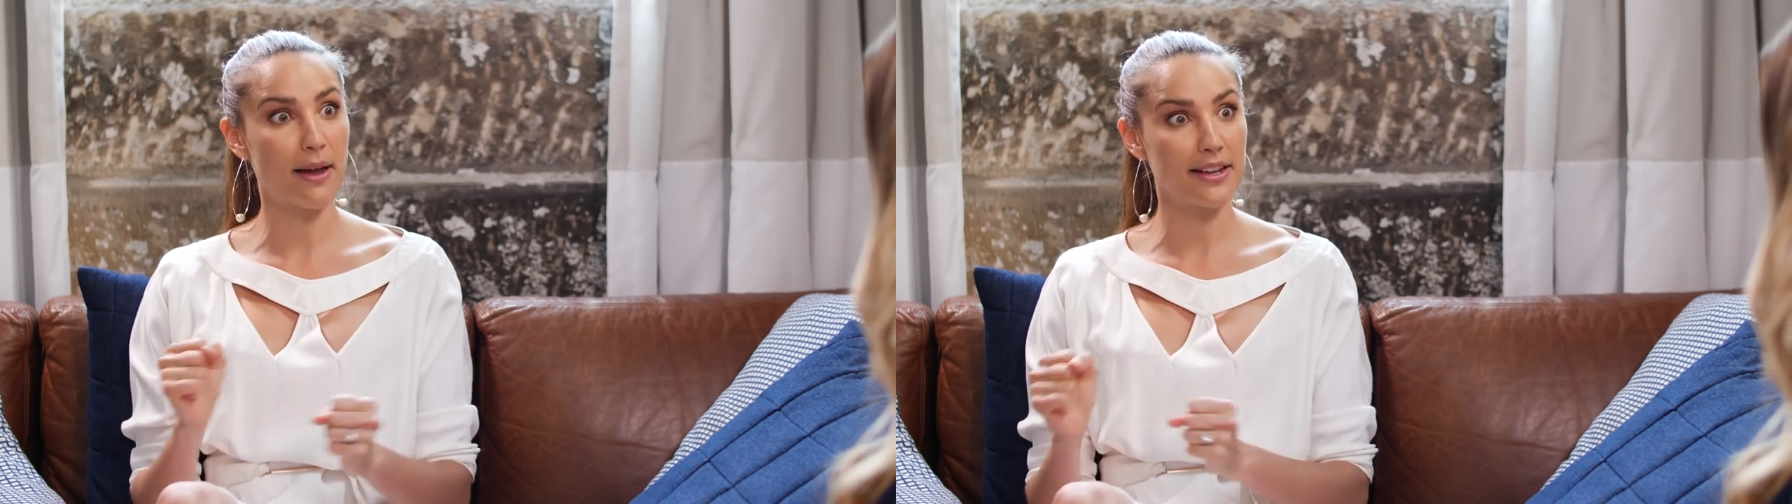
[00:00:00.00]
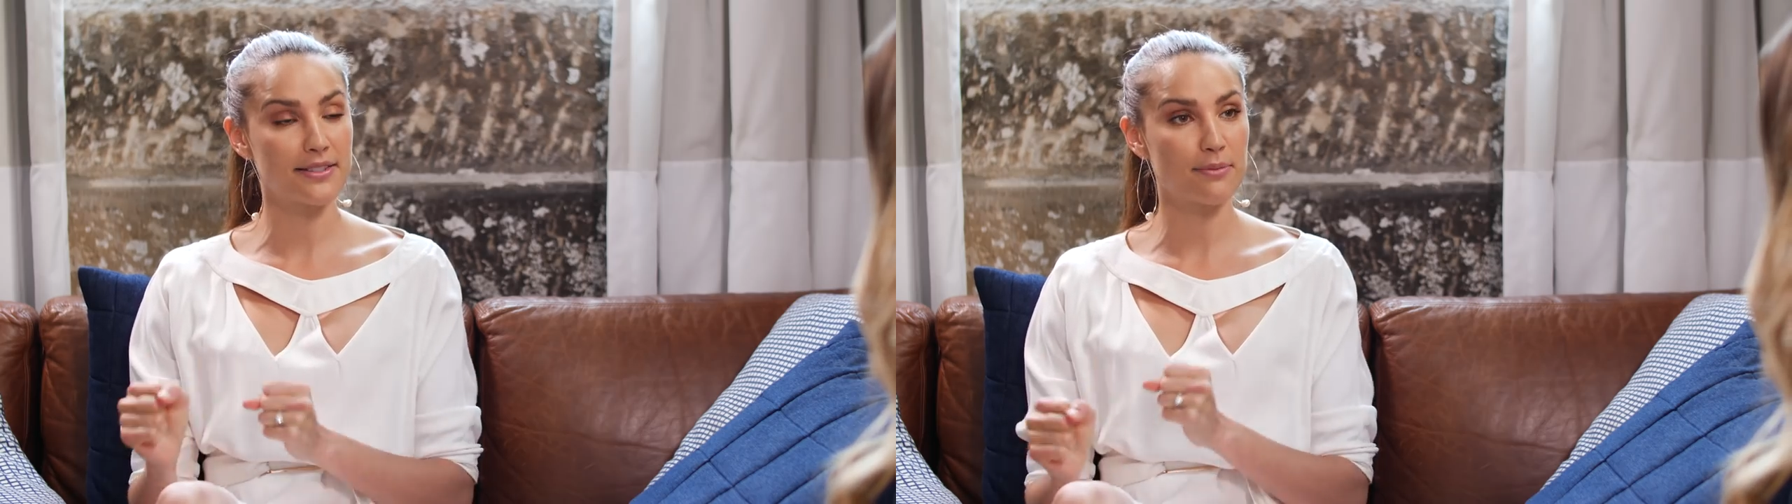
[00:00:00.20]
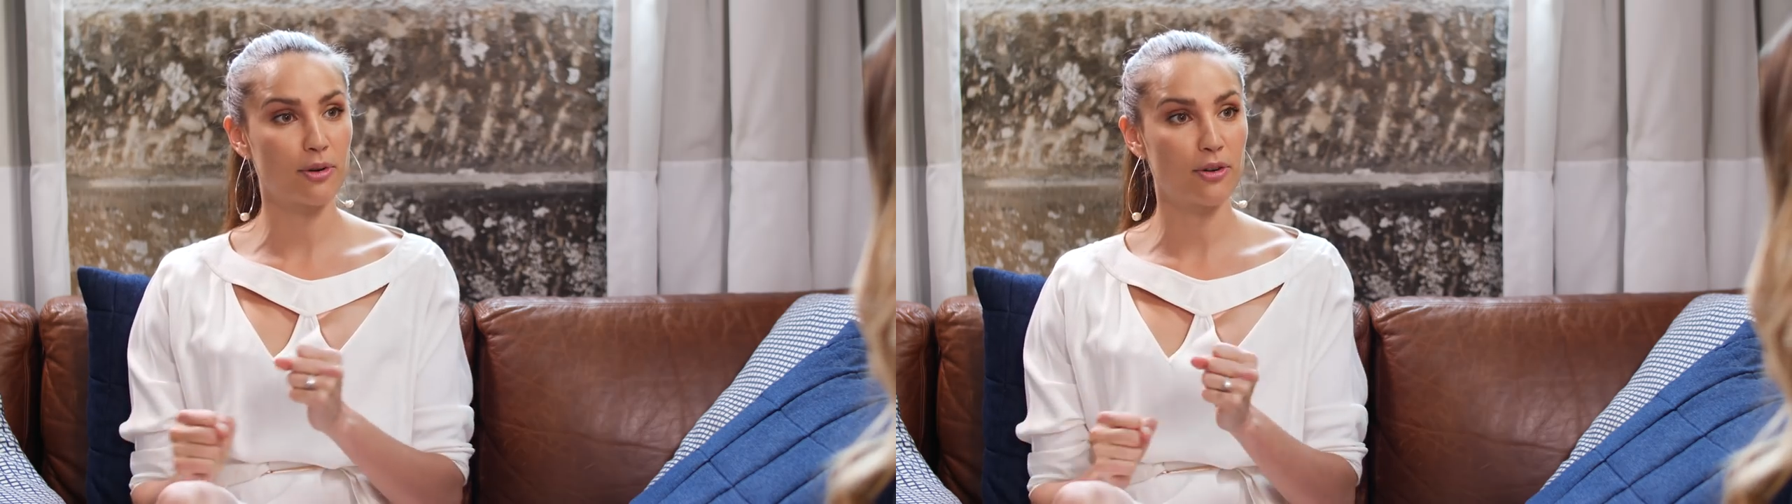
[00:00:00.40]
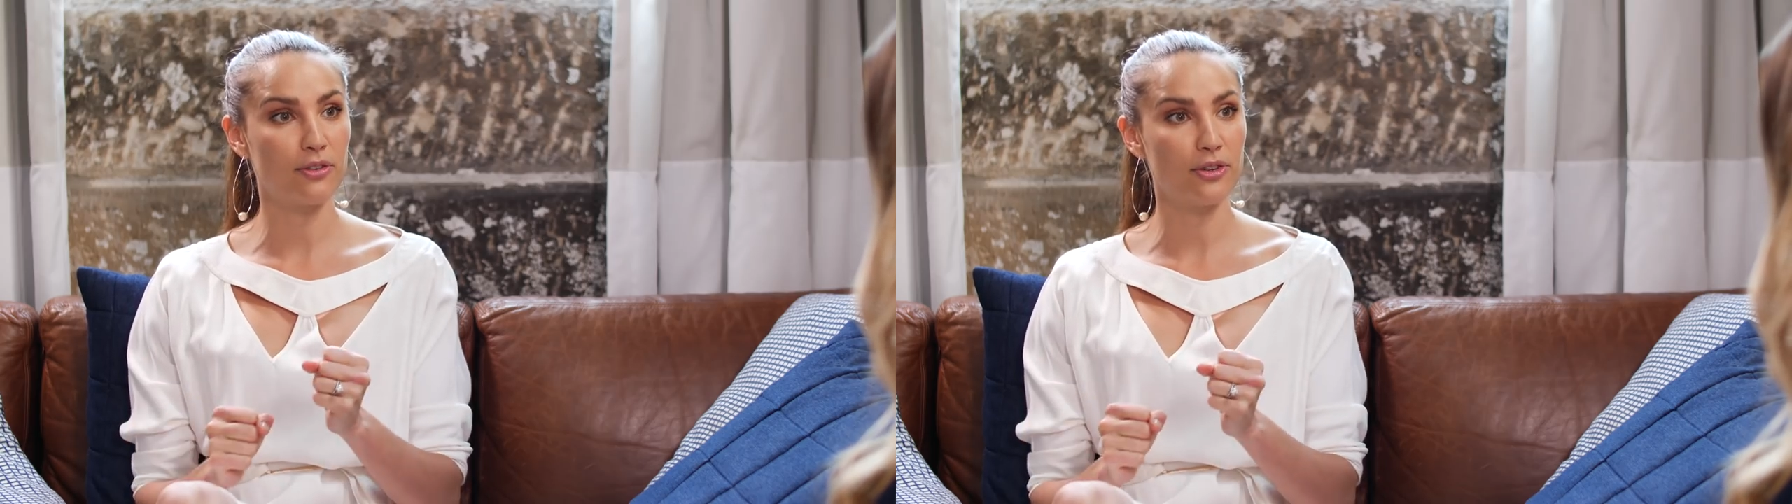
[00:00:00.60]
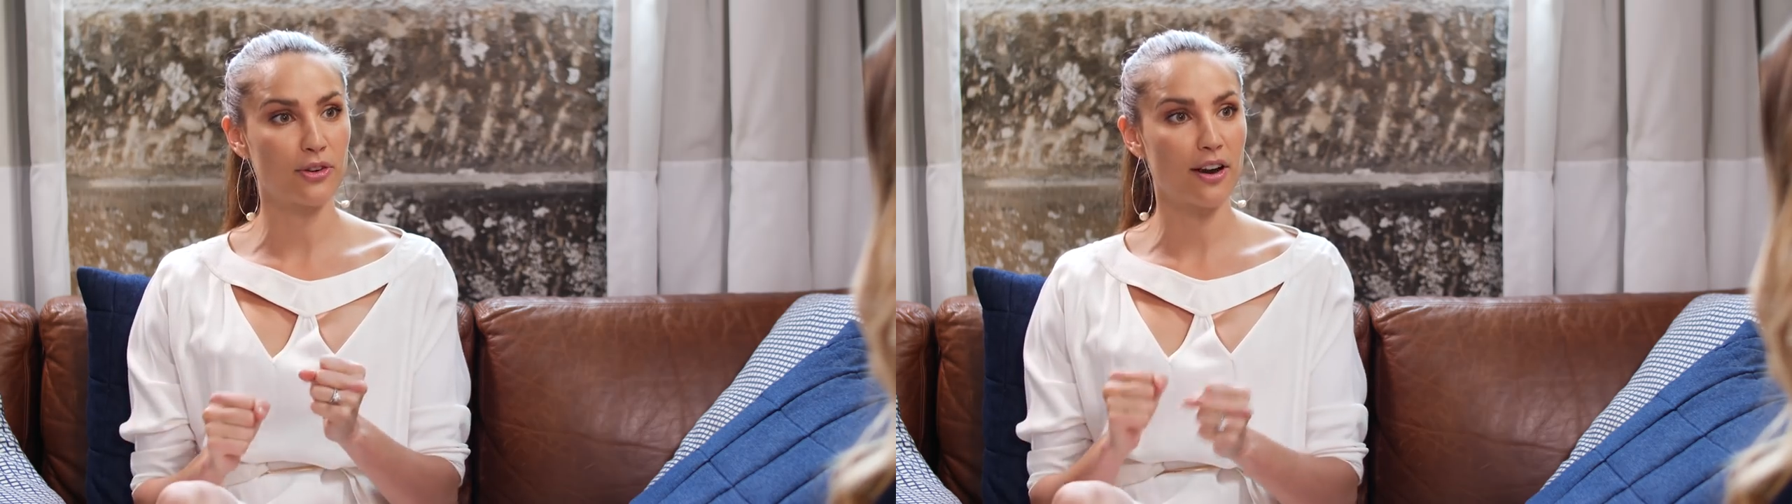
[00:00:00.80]
based
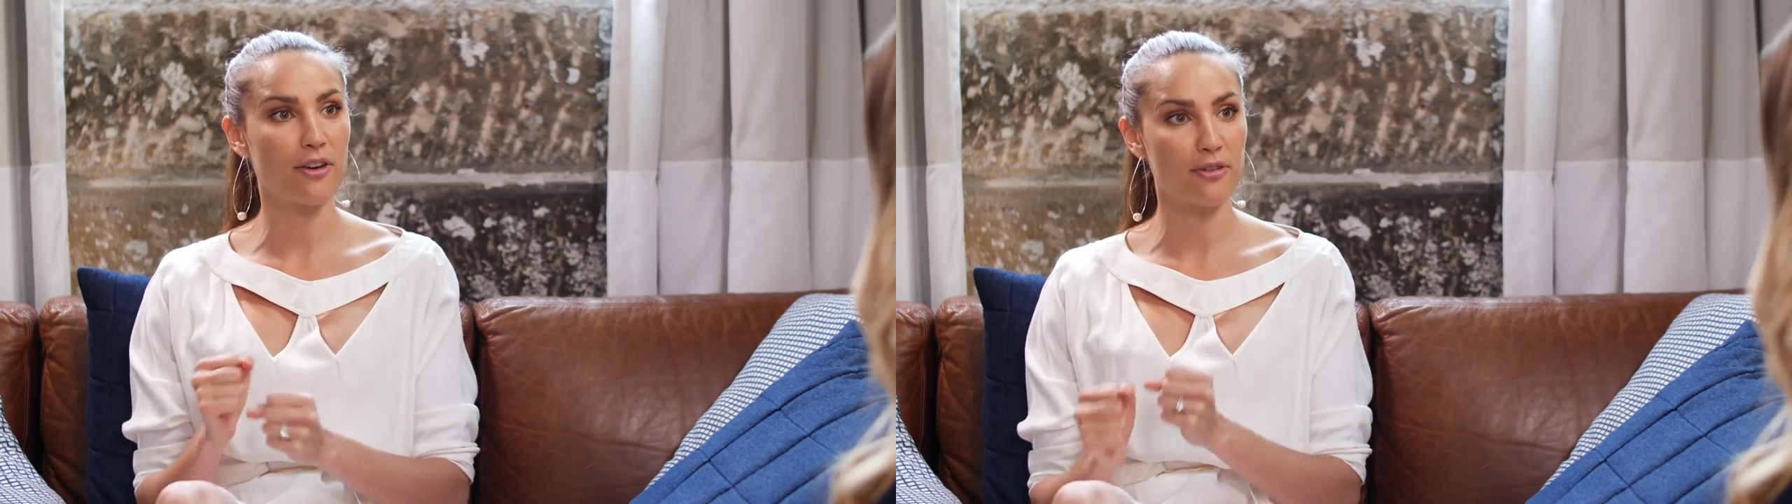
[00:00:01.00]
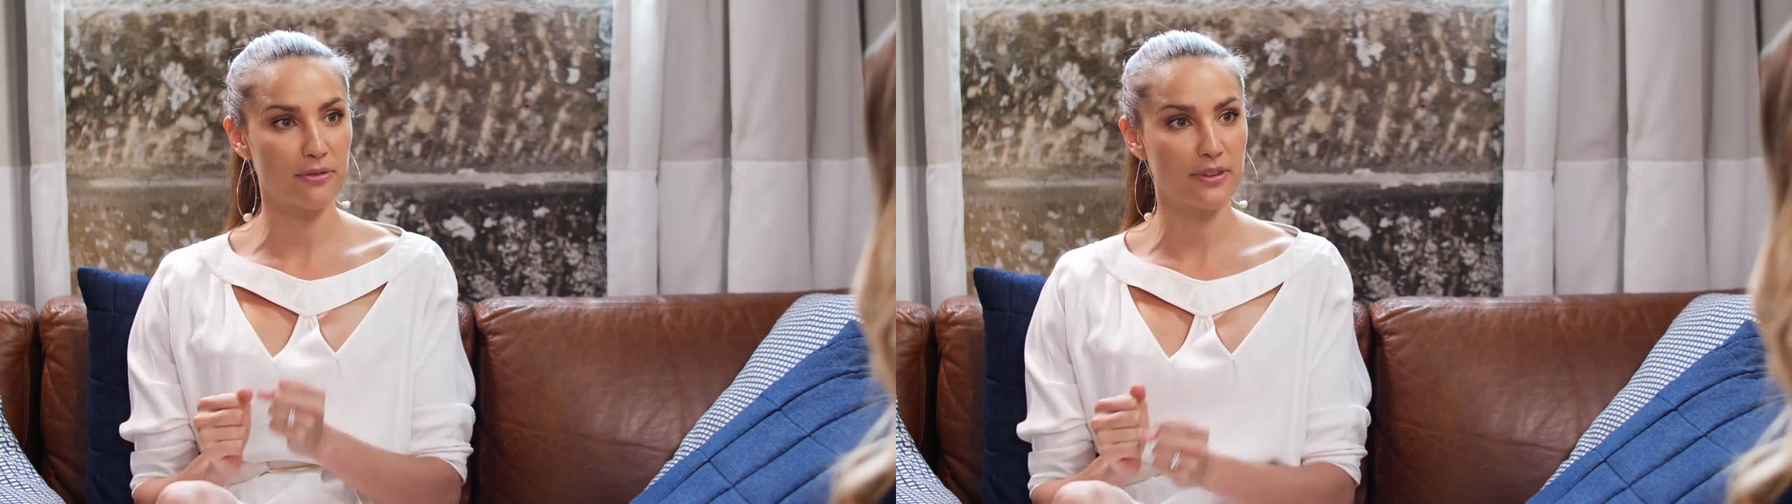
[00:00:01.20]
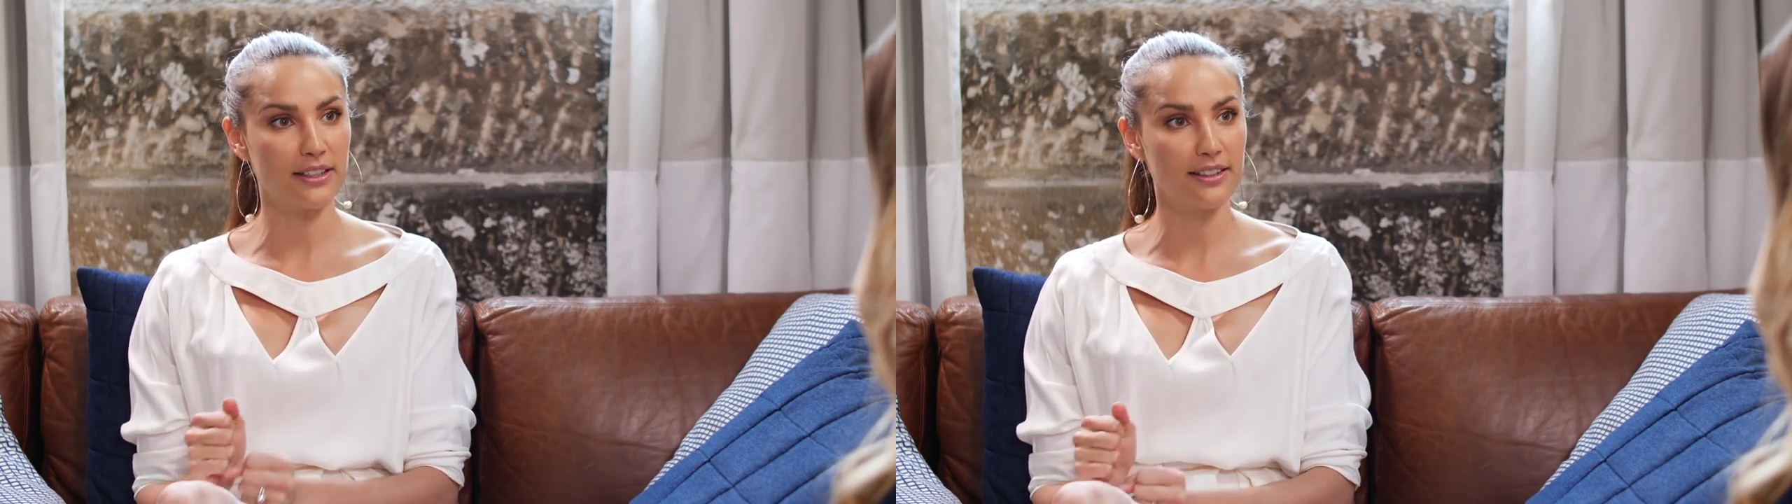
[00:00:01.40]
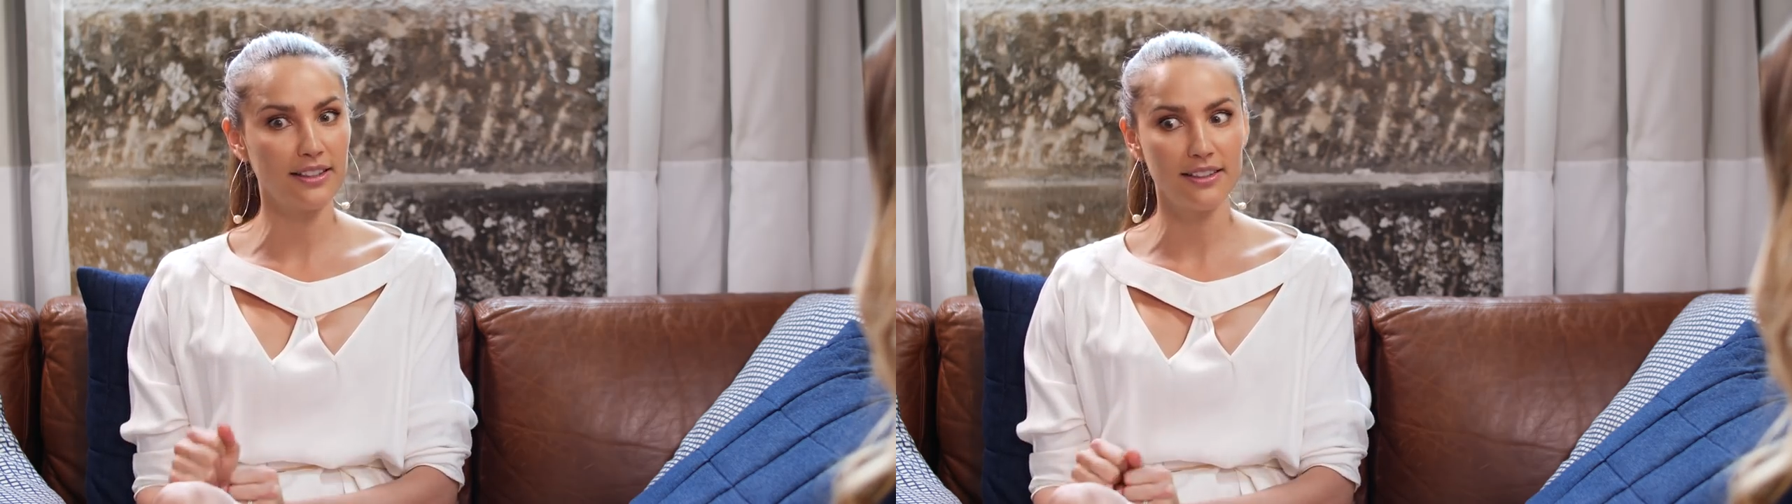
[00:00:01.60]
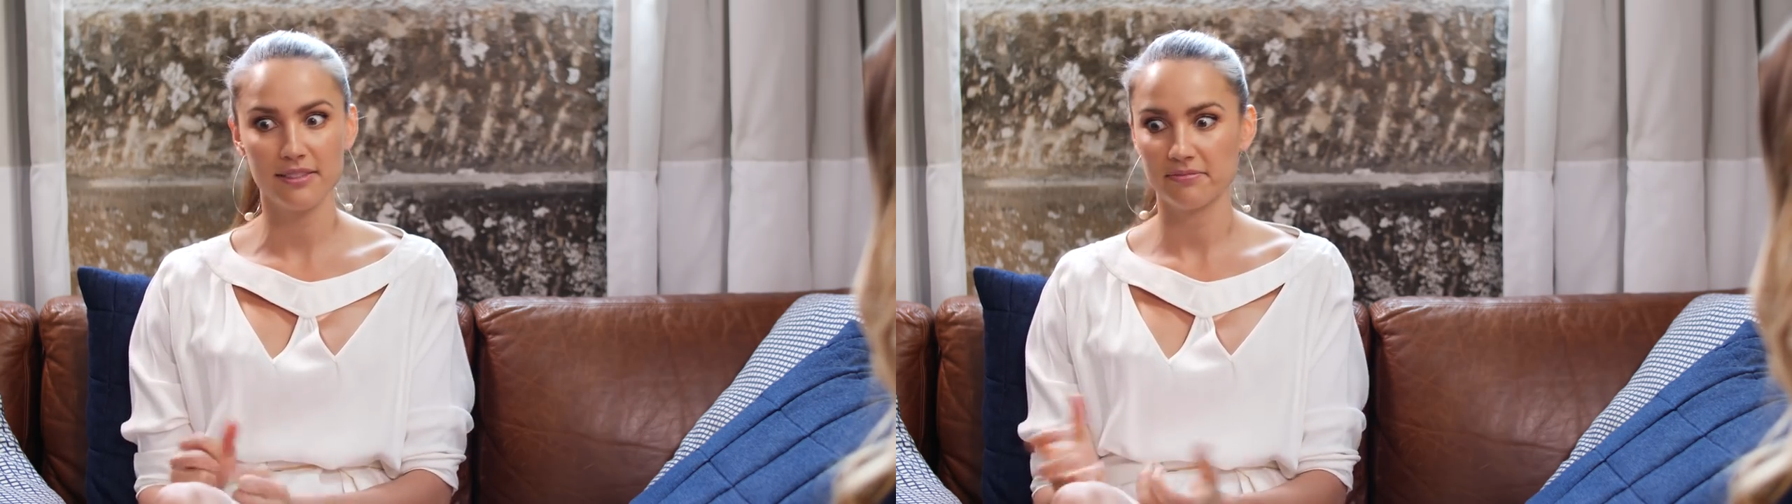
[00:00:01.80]
upon your current
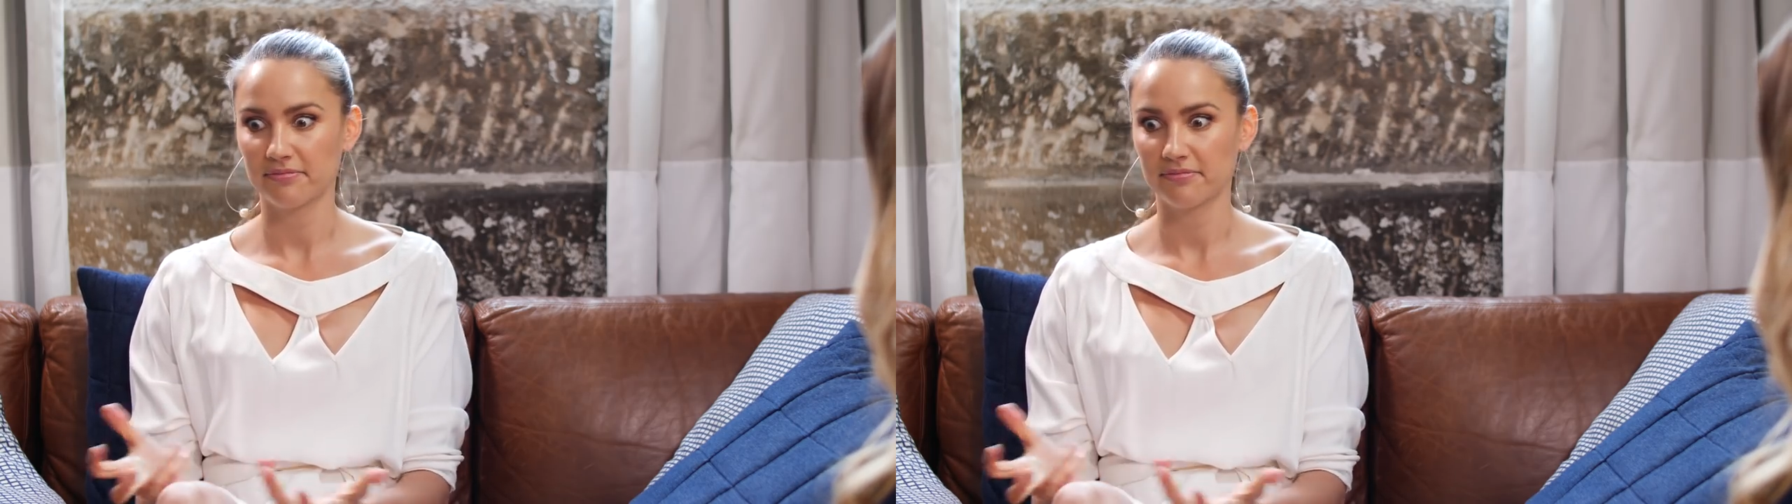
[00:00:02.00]
feeling,